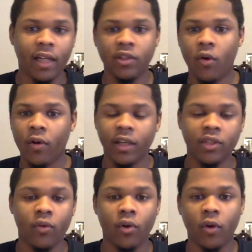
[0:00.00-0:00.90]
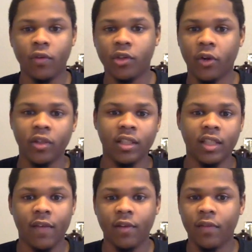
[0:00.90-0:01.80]
going, he's scoring over
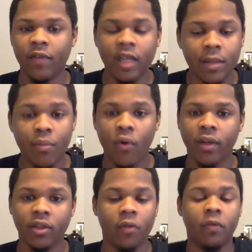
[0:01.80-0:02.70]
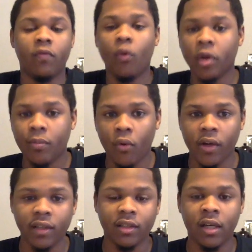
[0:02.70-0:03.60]
37 to 50 points, over 40
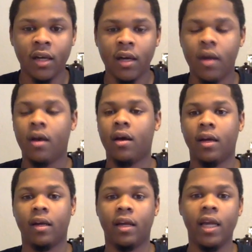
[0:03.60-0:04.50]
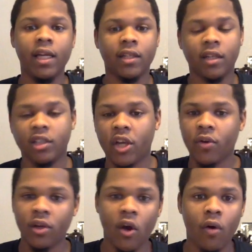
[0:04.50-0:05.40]
points. He can continue
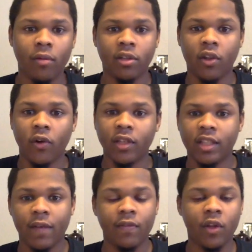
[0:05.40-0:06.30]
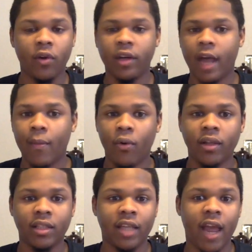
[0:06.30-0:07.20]
to go up to 37, 38
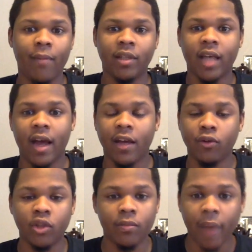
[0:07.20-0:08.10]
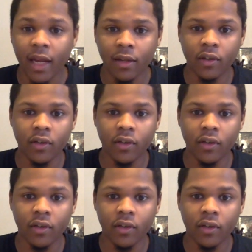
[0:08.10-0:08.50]
points a game and tie Elgin Baylor.